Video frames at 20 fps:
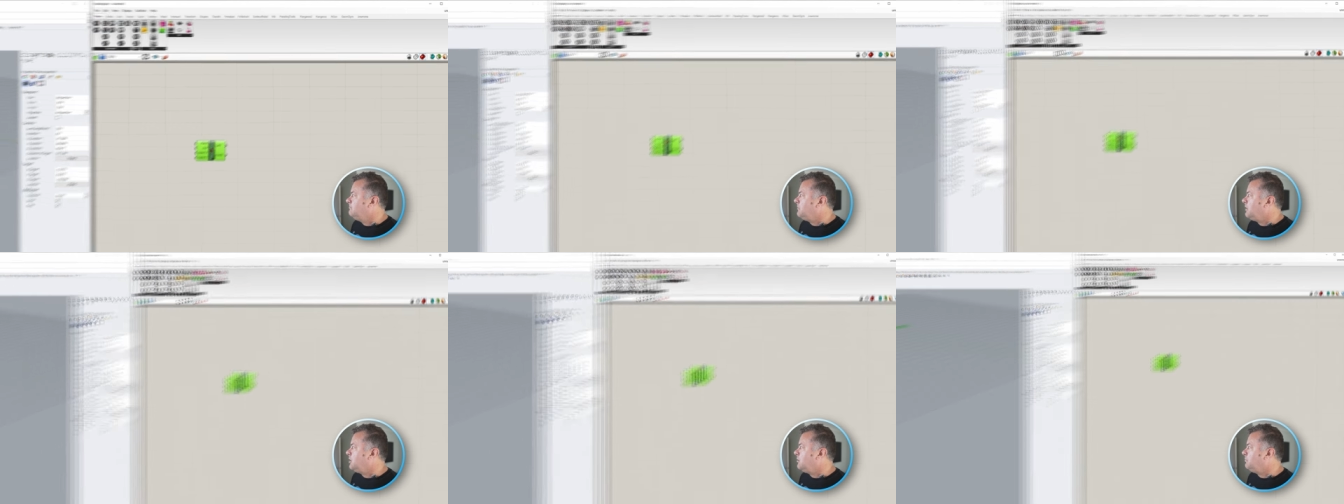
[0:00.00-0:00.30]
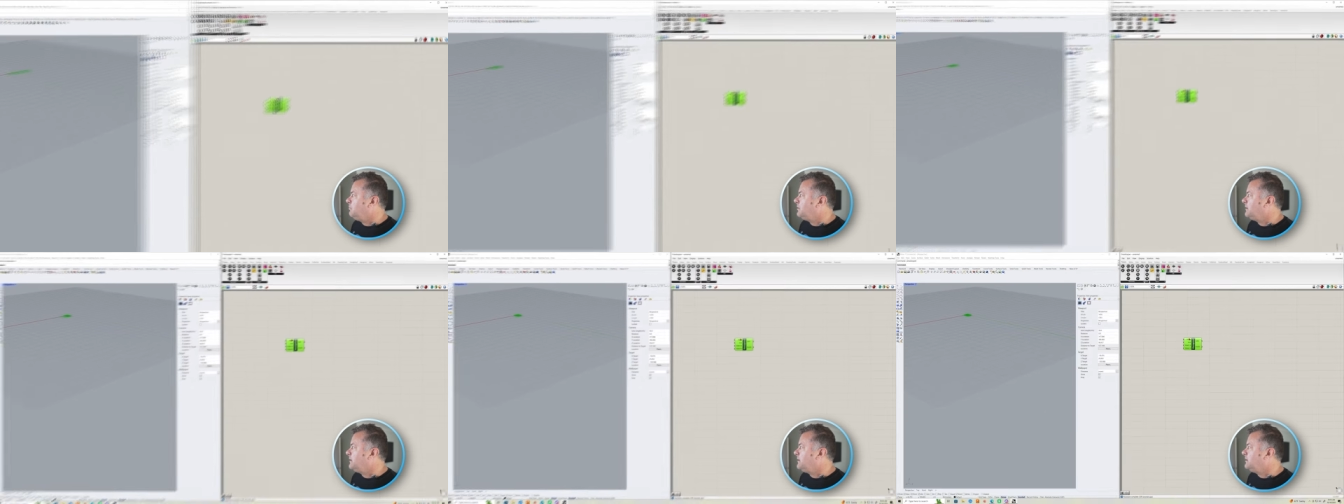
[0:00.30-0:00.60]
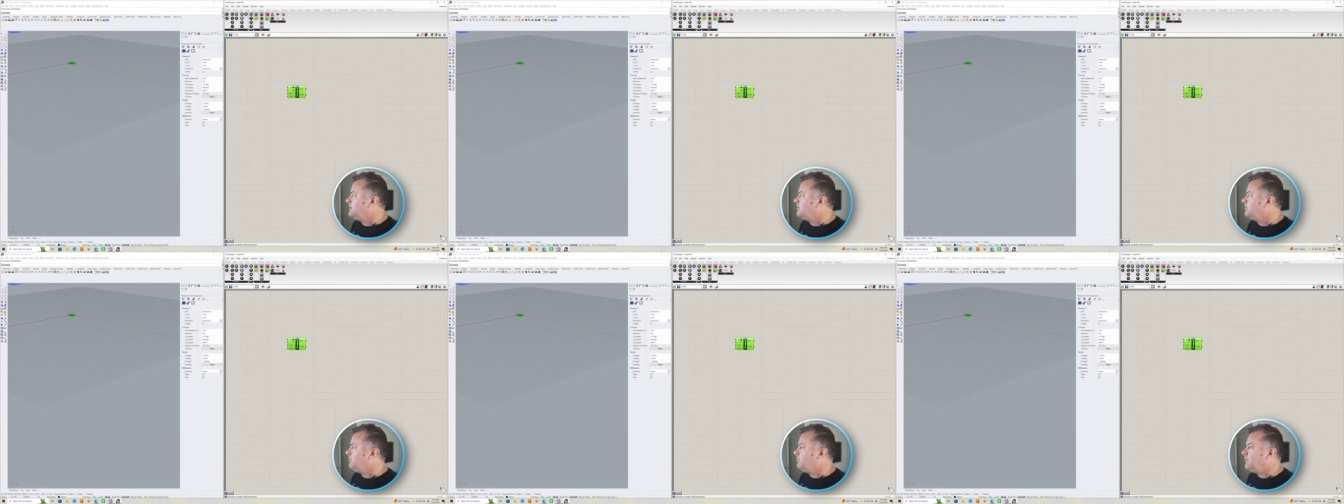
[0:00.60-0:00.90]
Our
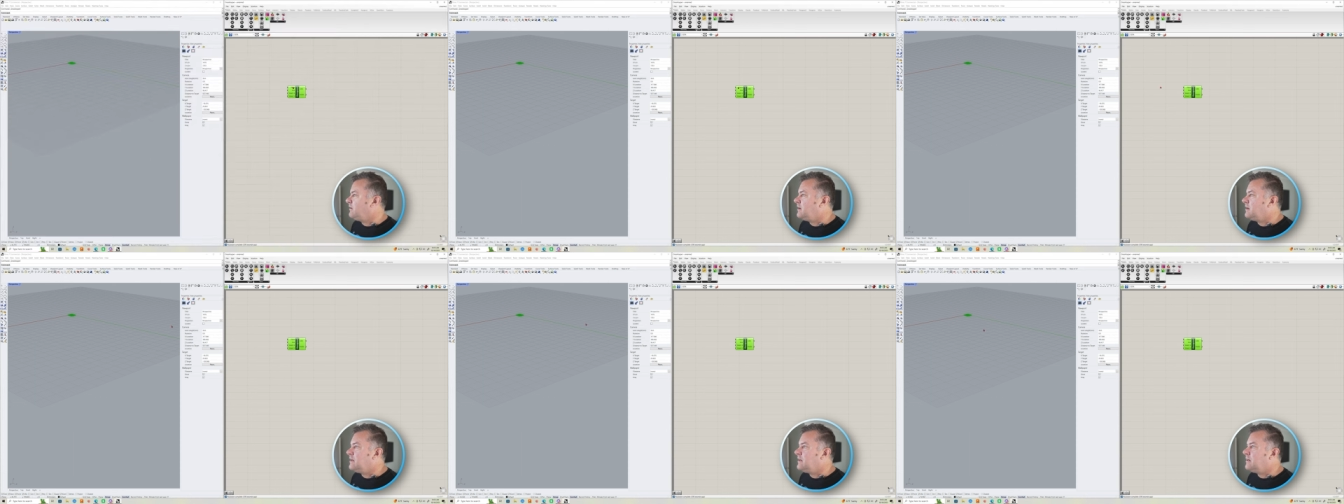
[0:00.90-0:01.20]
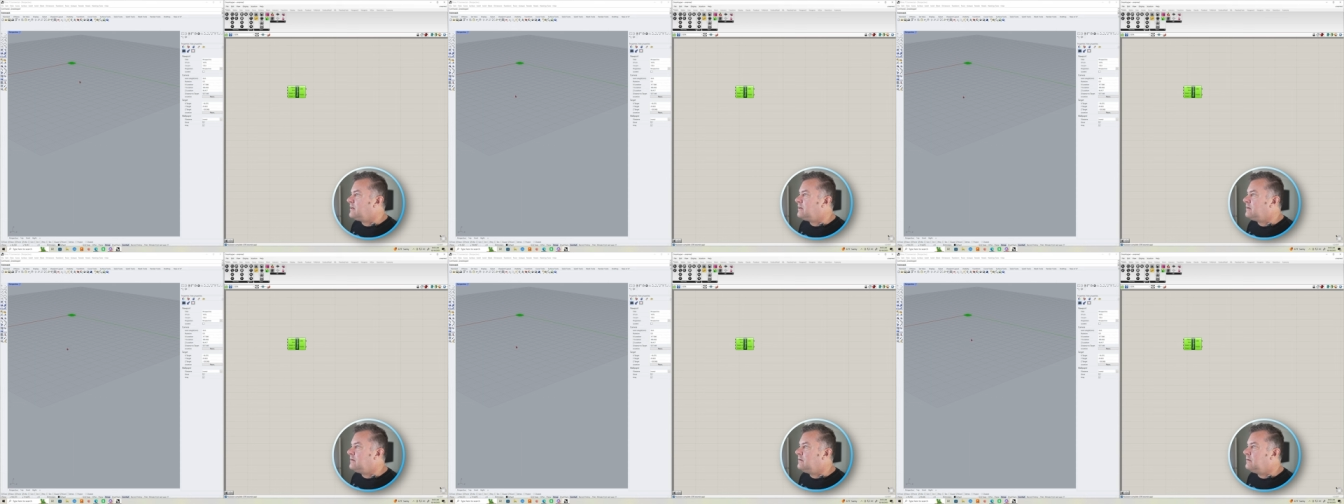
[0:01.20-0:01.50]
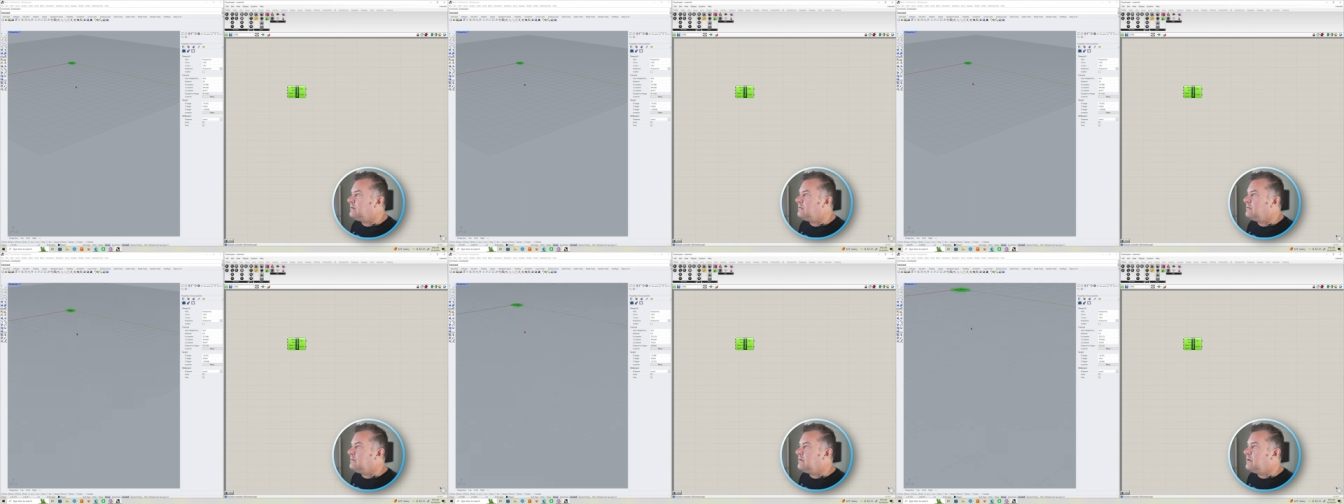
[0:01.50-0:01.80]
plane is fine.
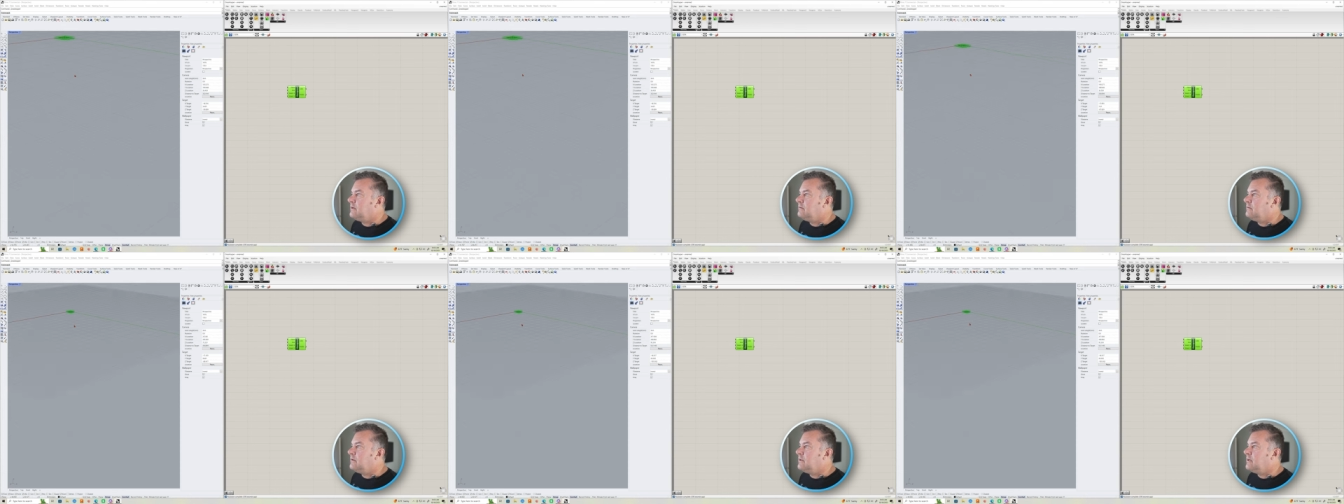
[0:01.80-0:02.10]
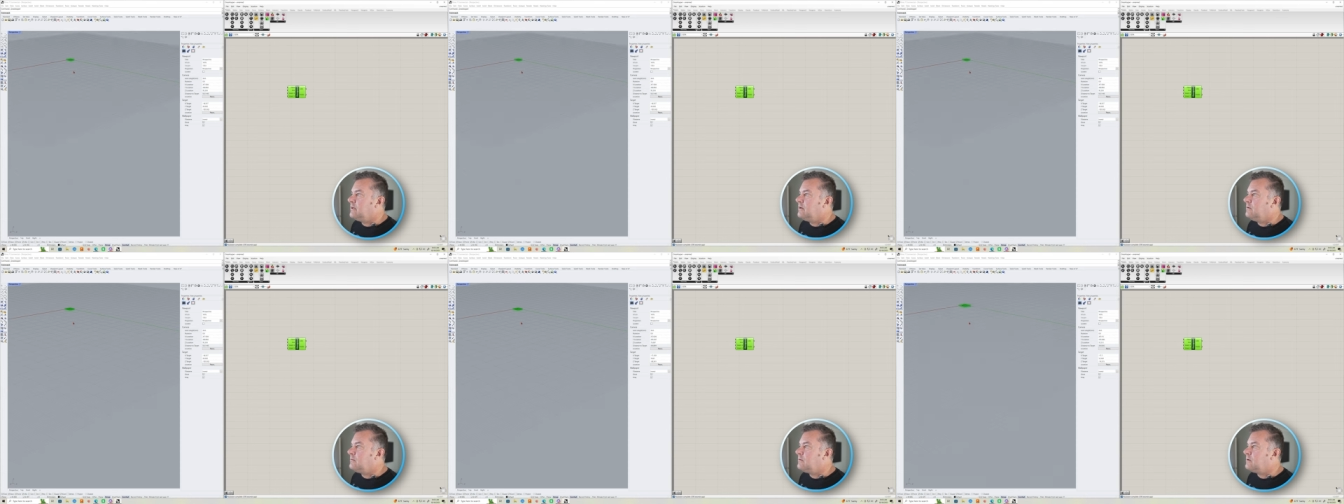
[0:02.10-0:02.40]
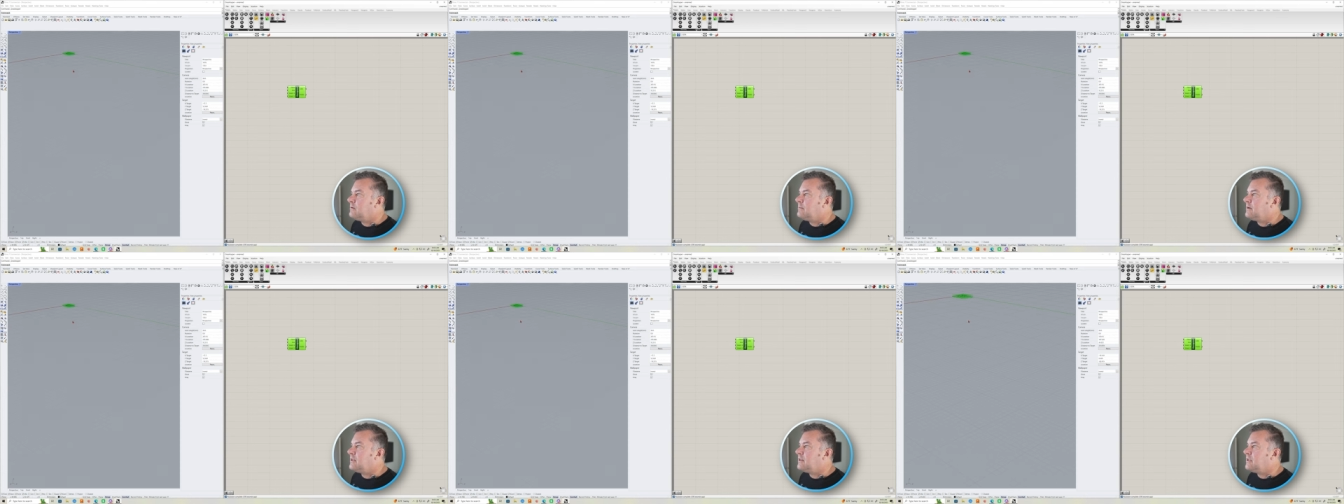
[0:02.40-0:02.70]
We don't really need to
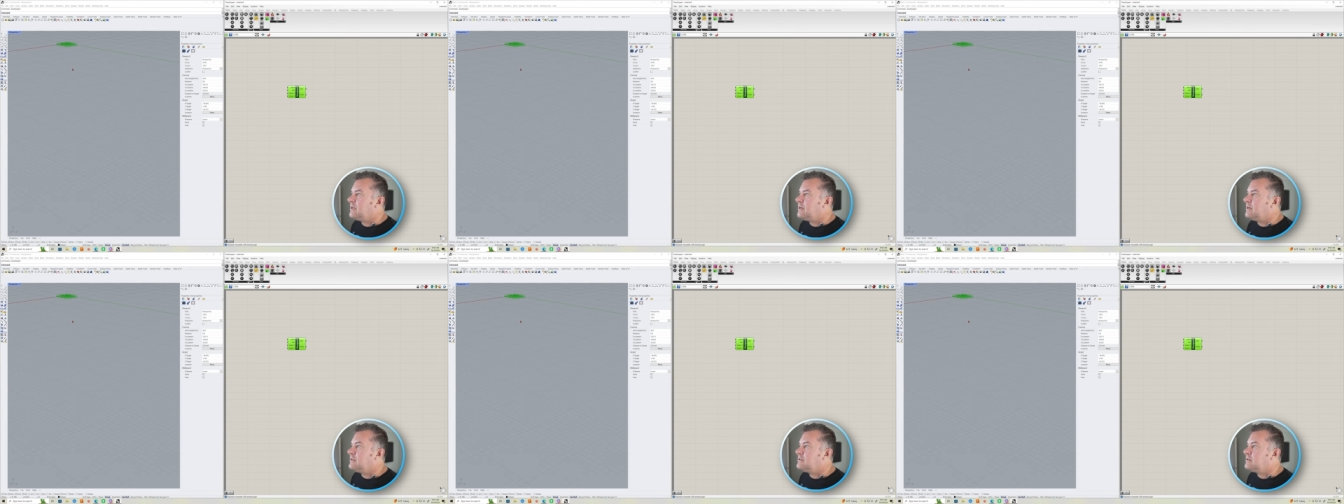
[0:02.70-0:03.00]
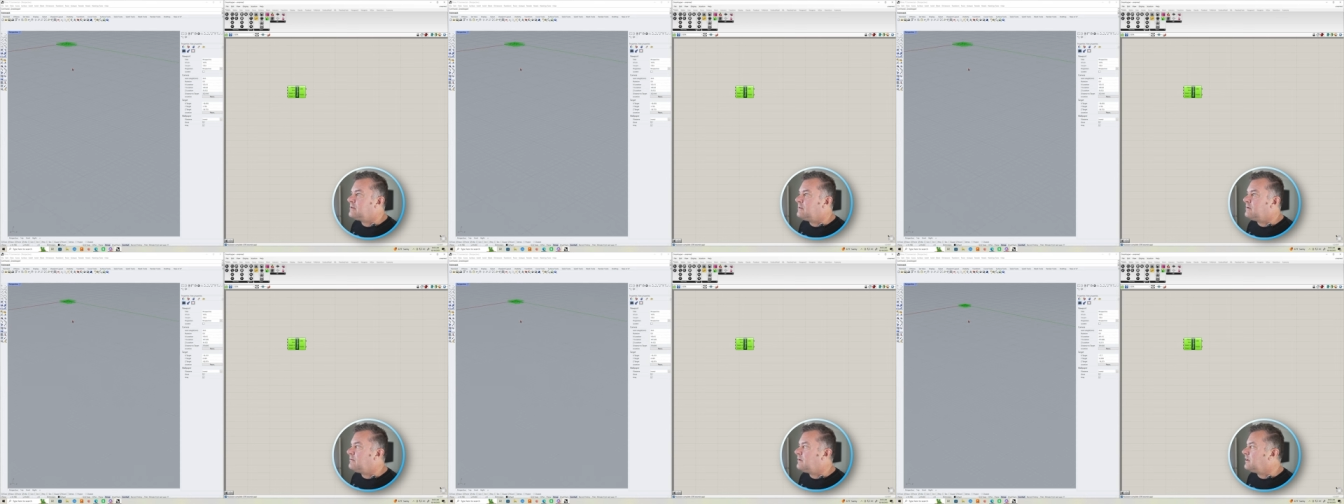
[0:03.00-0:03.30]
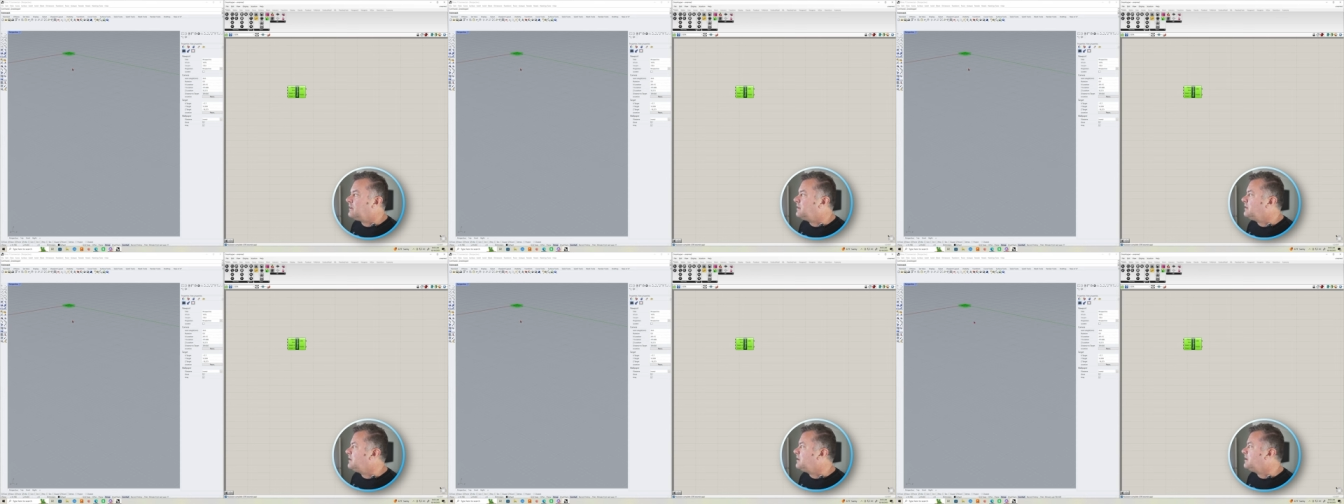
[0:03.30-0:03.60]
worry about that. It's gonna be
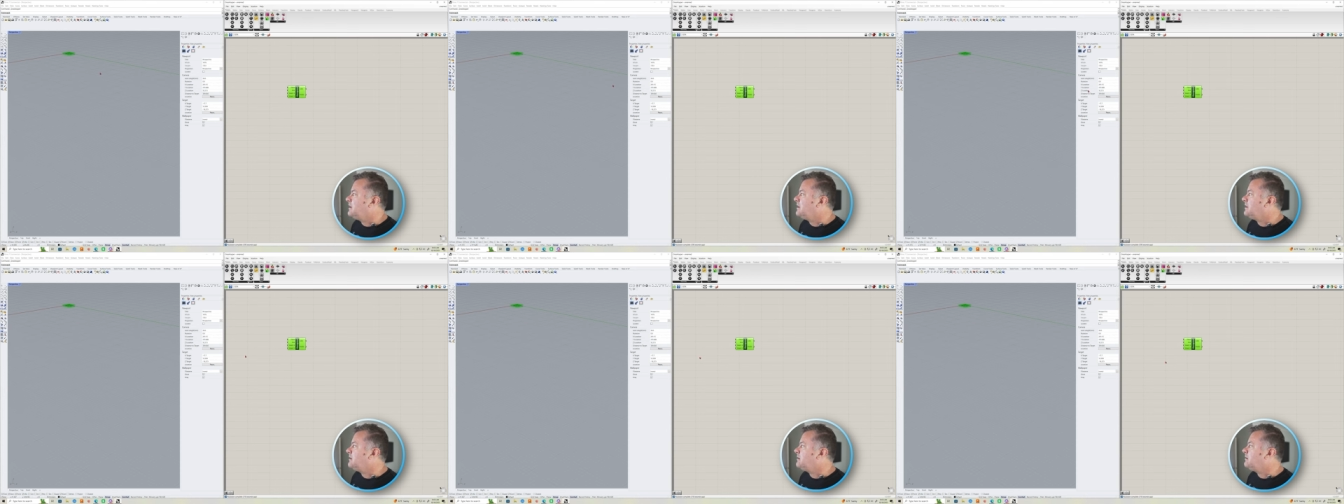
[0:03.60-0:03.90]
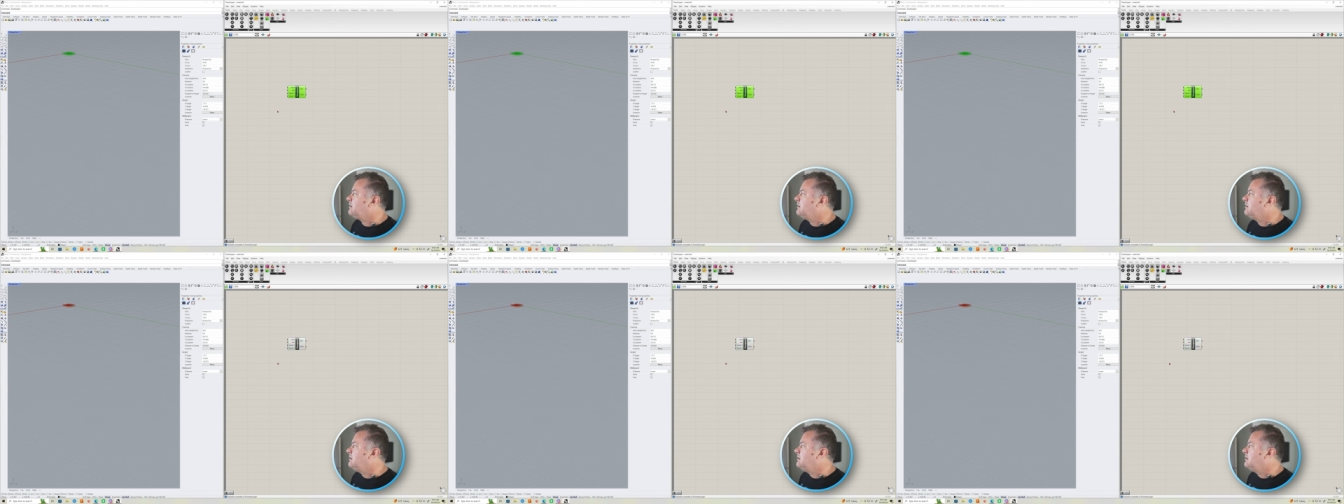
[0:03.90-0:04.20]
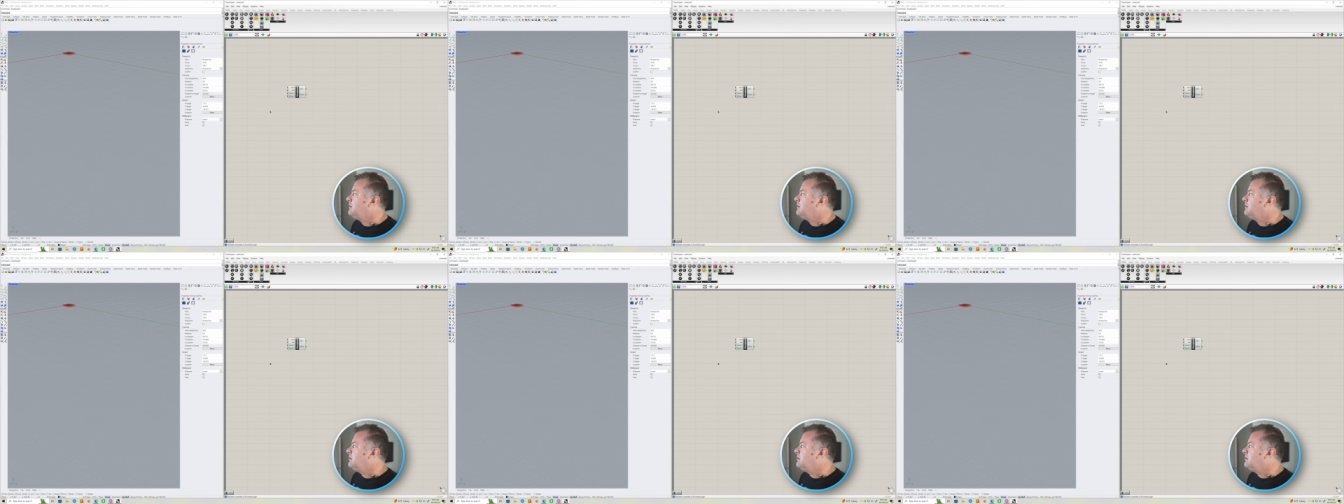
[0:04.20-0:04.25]
right there.